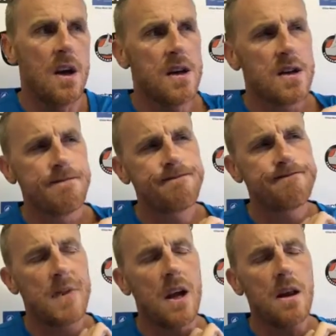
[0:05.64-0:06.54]

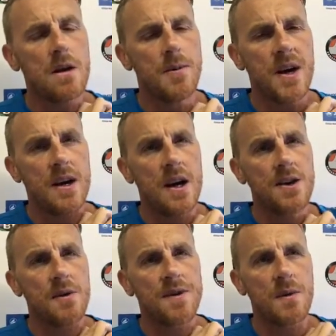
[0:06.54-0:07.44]
A little bit.
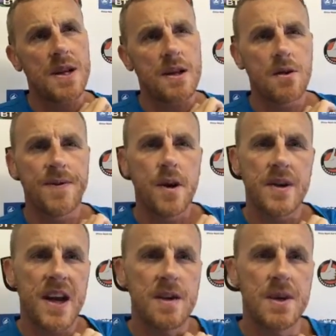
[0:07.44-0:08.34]
I don't think we did enough
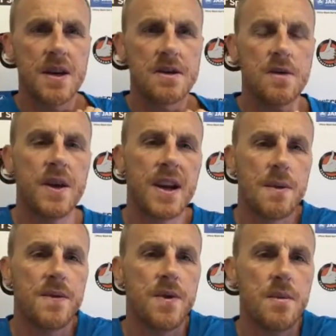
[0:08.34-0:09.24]
over 90 minutes to win a
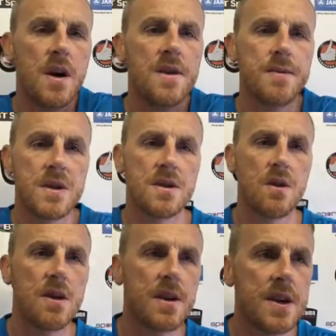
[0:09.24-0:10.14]
game of football, if I'm being
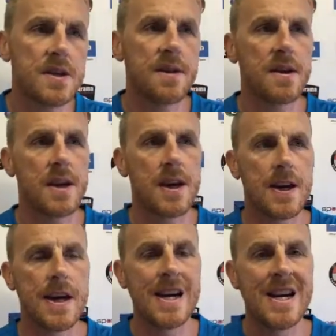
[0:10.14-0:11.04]
totally honest. I think
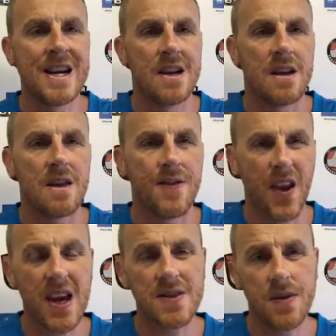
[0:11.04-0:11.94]

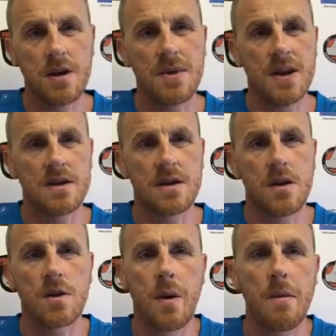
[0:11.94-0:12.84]
the last 30 minutes is
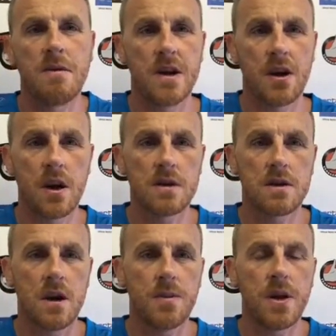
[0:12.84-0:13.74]
only when we really got
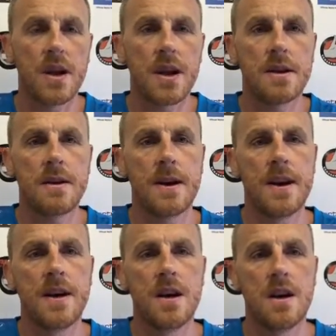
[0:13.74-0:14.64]
sort of playing
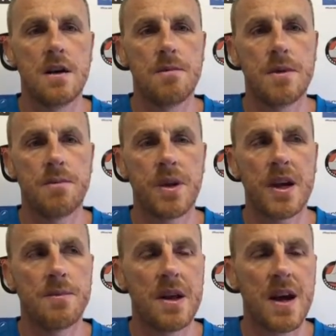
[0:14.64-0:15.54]
and
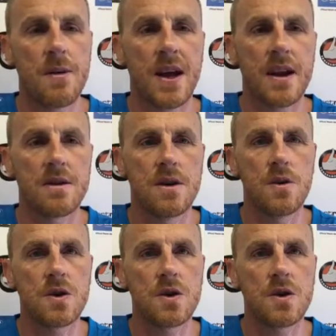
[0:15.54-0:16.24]
played a bit like we can do.